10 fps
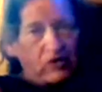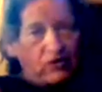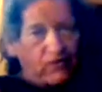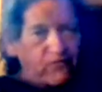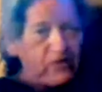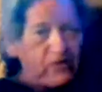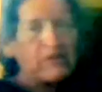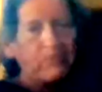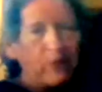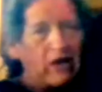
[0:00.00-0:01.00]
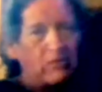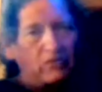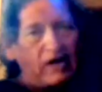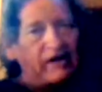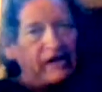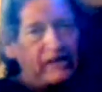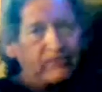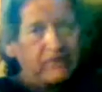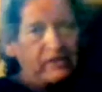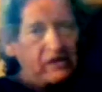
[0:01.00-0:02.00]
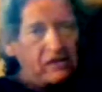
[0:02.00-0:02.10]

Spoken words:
The very bottom line of everything.